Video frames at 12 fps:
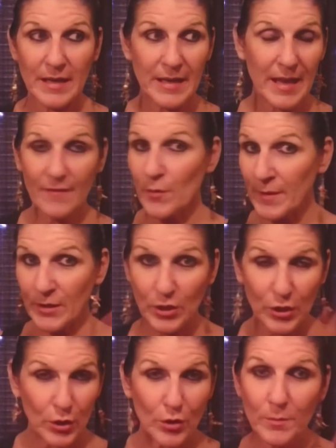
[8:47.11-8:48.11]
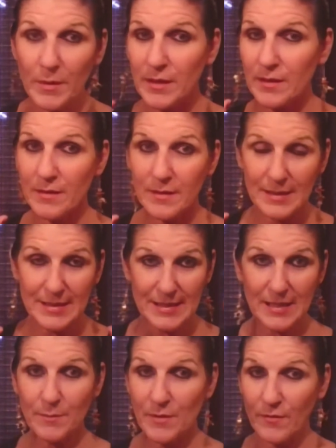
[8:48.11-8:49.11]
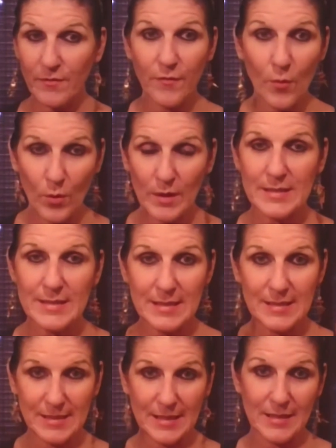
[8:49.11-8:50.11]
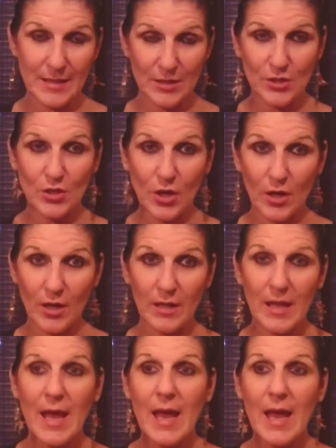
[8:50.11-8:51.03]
never been human demon force is in this doll,